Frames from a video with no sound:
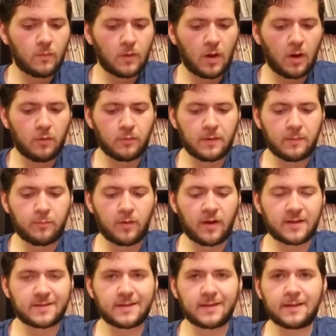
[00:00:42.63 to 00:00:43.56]

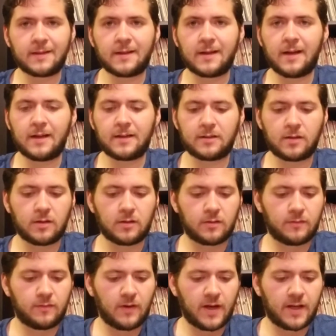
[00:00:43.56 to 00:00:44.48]
repressing on
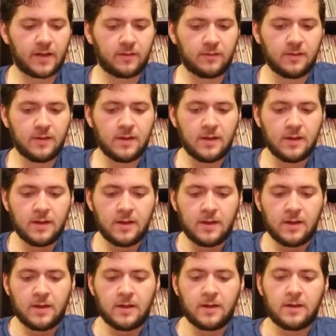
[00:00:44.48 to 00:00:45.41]
colored vinyl.
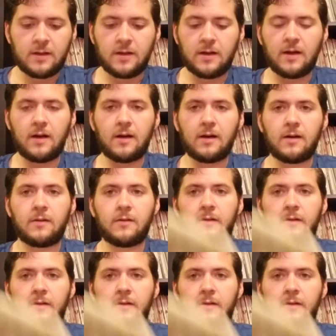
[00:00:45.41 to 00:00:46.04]
I